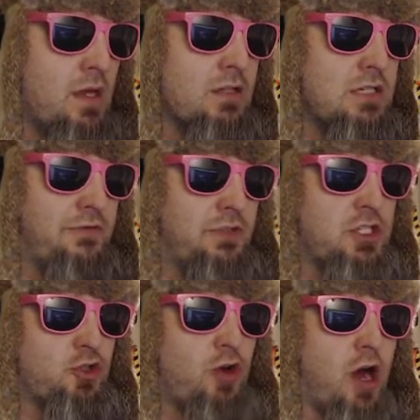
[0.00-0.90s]
definitely a
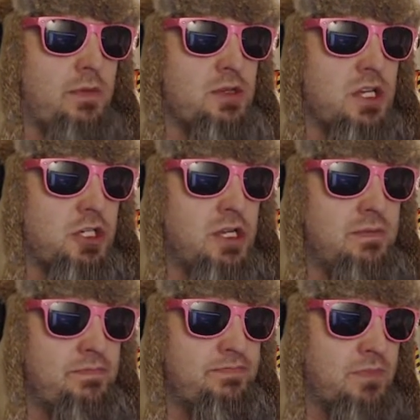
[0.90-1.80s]
strong
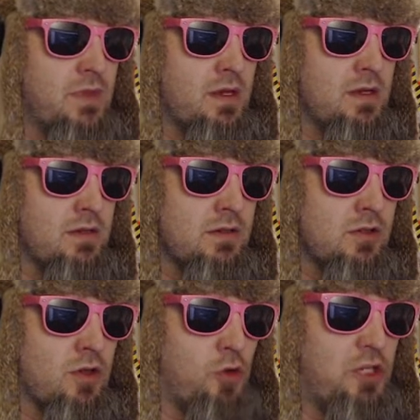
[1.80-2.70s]
musician.
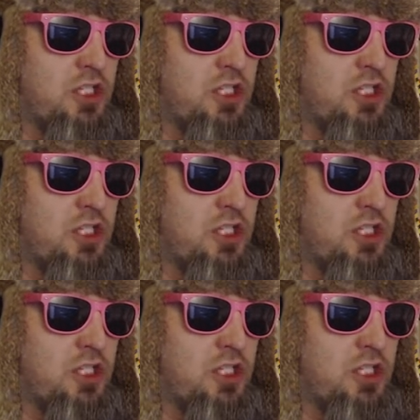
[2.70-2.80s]
Only